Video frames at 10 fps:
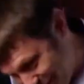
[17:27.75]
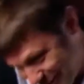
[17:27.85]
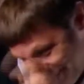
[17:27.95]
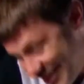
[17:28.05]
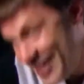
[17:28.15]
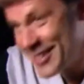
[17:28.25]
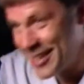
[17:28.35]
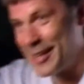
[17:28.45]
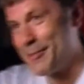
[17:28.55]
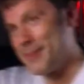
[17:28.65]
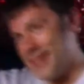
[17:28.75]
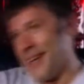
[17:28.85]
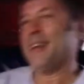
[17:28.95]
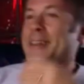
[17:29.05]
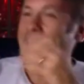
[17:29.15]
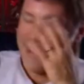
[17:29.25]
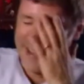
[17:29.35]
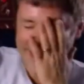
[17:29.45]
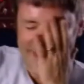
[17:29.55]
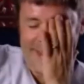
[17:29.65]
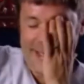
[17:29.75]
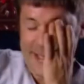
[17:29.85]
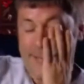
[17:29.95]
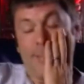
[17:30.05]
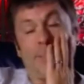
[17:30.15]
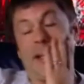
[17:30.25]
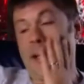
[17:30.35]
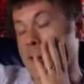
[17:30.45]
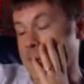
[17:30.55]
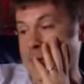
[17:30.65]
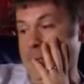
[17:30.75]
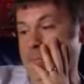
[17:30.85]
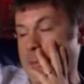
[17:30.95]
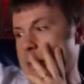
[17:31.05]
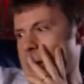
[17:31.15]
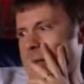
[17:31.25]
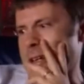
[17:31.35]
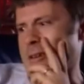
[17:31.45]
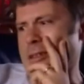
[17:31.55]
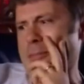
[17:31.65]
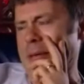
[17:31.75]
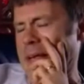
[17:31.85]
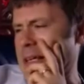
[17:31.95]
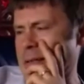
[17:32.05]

trying to find these tapes. Oh dear. I was a bit